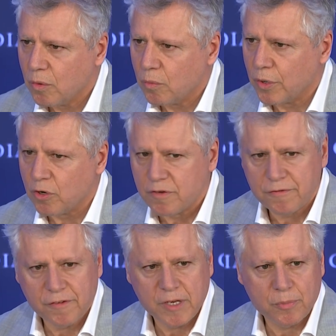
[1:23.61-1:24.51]
when over
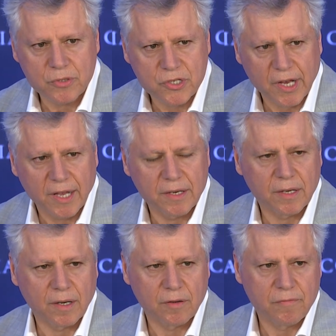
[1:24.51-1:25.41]
50%
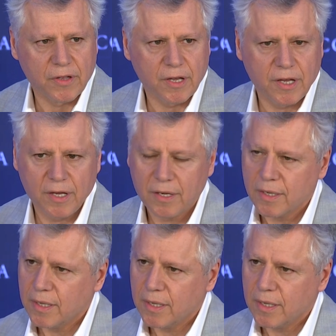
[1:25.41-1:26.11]
of the